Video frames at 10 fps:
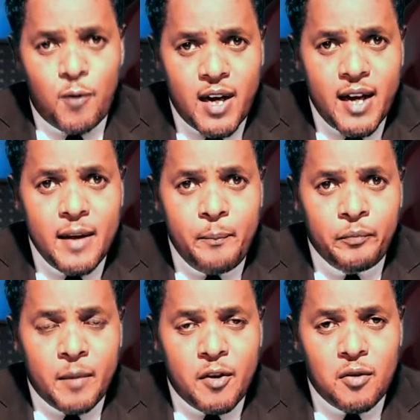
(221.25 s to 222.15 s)
Why?
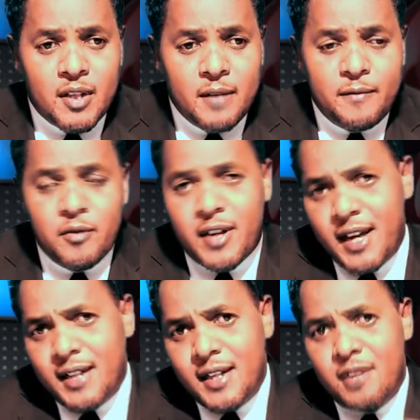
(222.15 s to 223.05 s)
Because if you
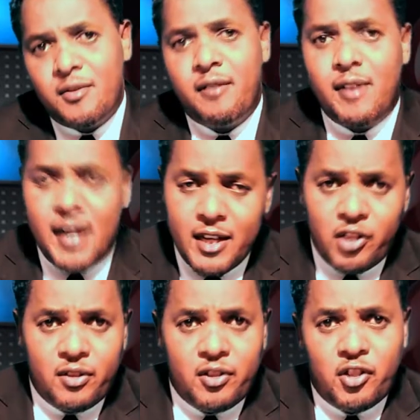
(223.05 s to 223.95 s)
get into a
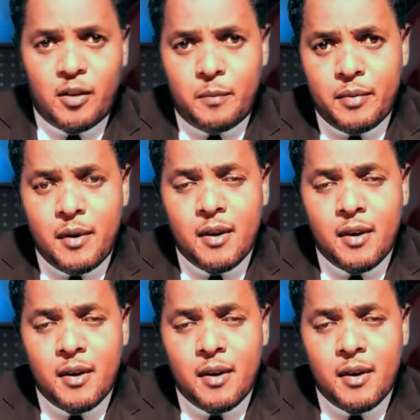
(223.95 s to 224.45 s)
relationship